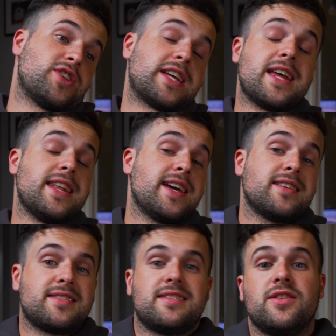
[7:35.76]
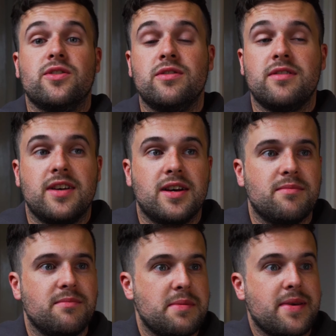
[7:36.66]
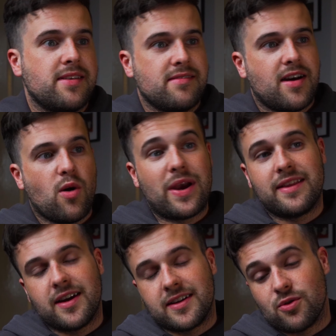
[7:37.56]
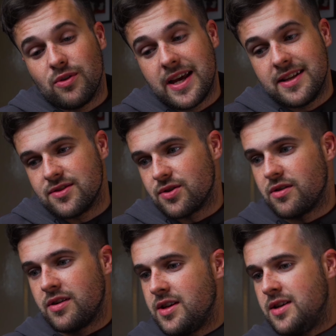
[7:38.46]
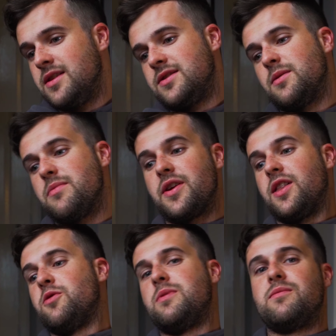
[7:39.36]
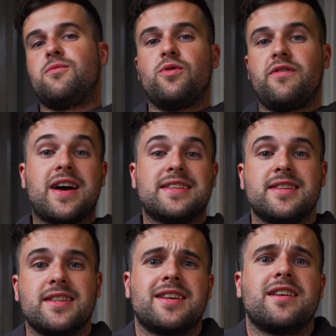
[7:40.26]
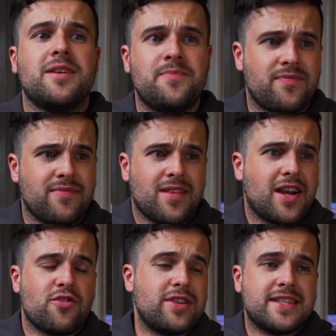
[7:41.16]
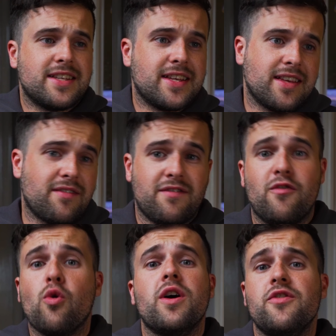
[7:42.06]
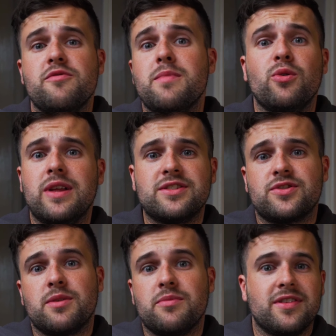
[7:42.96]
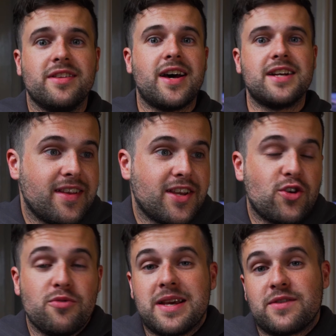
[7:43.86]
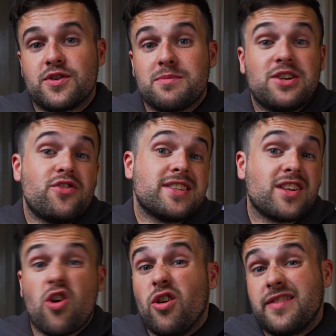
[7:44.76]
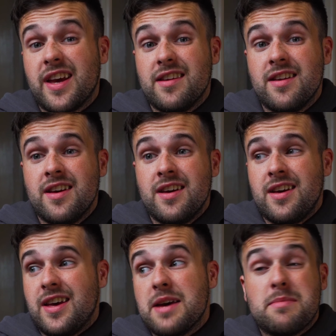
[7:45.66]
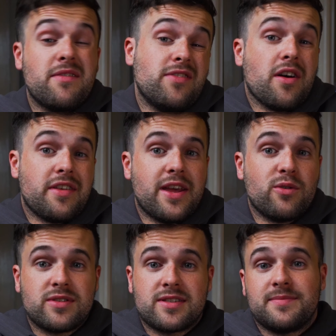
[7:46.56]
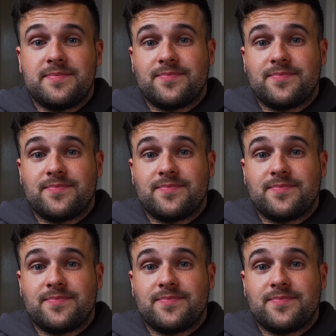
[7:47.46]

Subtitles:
should I get next, you know? Maybe a wide angle lens or something a little bit more fancy, like a crazy like 400mm lens or something like that. It could make for some interesting content, if nothing else.